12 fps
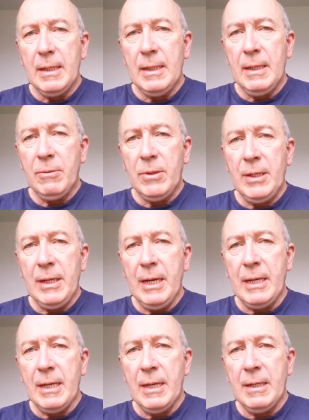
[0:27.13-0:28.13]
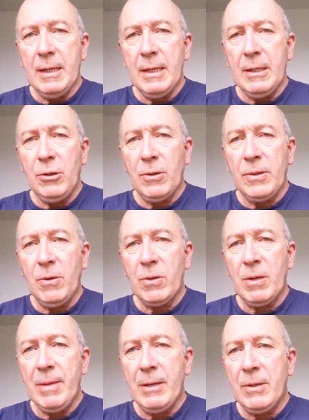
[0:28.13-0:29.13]
Now today I, I shall
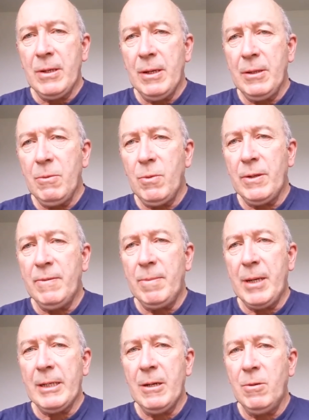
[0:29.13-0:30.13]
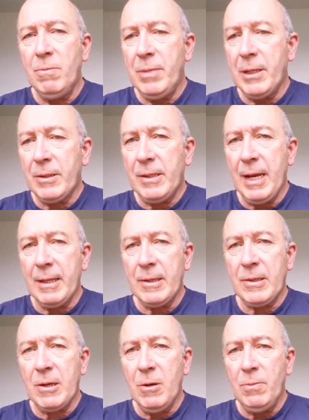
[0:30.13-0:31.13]
talk about another one of my home-built
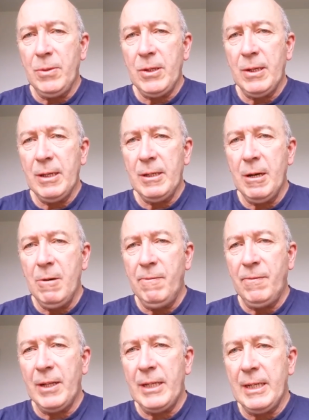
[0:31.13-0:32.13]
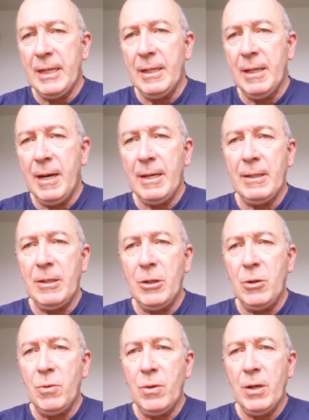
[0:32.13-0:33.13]
telescopes and hopefully enlighten
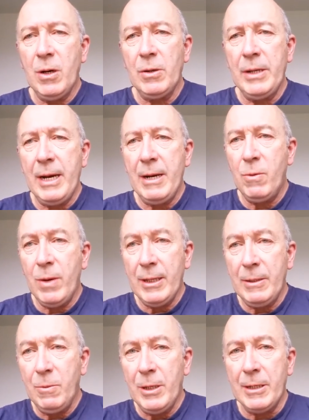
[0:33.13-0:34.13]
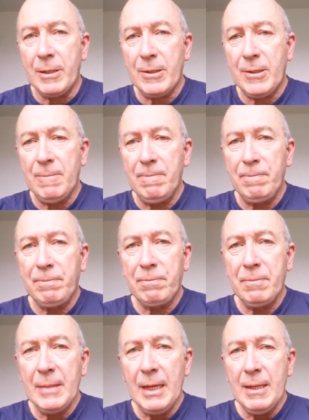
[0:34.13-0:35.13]
you on how well it works.
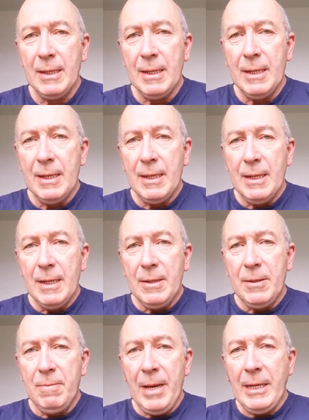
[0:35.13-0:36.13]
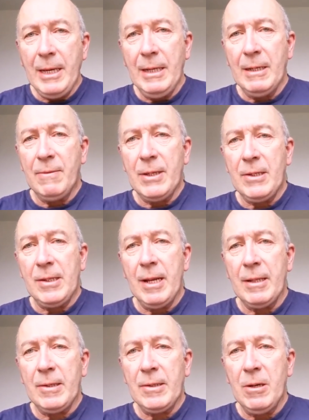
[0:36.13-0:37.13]
The making of this
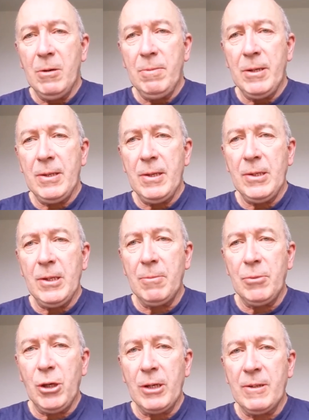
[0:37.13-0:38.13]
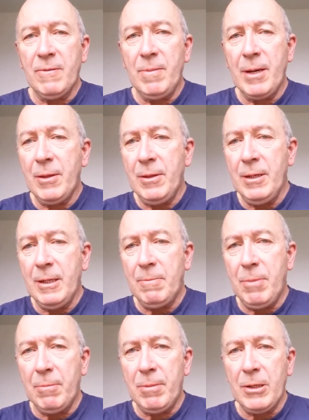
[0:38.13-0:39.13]
telescope is the subject of my third
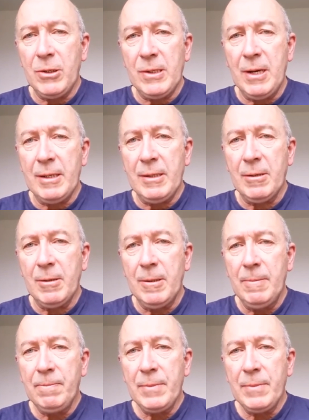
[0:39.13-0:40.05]
published title,